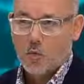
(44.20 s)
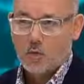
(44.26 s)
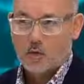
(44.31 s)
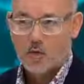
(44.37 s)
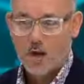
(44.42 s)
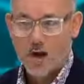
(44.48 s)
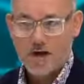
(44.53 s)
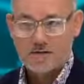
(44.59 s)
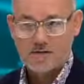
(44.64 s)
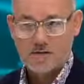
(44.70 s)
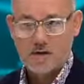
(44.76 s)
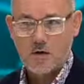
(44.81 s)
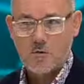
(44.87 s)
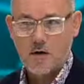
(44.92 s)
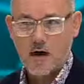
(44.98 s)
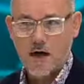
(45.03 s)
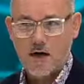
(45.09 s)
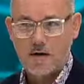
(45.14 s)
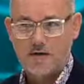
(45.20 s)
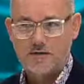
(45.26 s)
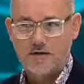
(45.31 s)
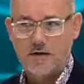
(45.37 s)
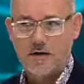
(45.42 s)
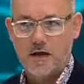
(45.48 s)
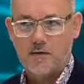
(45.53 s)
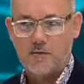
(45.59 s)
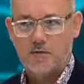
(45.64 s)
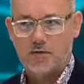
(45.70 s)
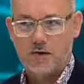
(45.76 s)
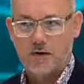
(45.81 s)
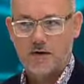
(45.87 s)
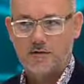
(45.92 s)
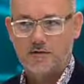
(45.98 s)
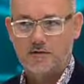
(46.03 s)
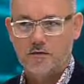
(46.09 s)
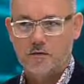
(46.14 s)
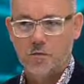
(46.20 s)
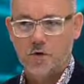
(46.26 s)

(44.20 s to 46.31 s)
last time we had a DNA product,